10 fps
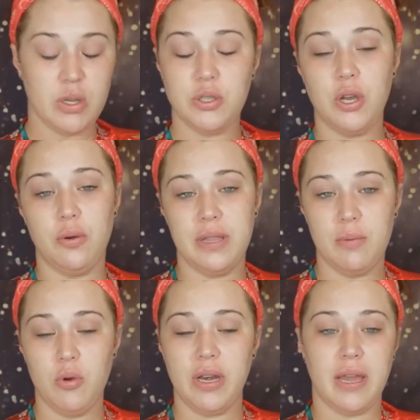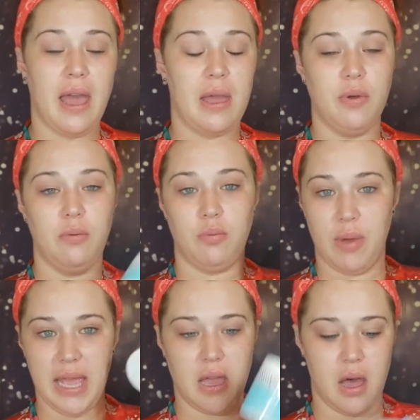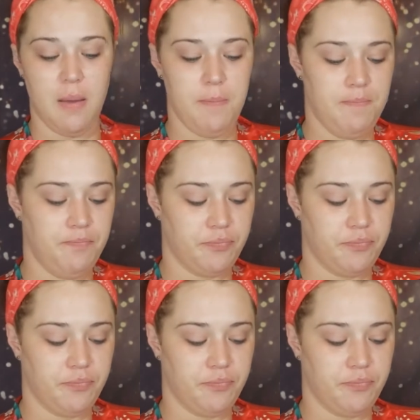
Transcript: So in the morning I will wake up.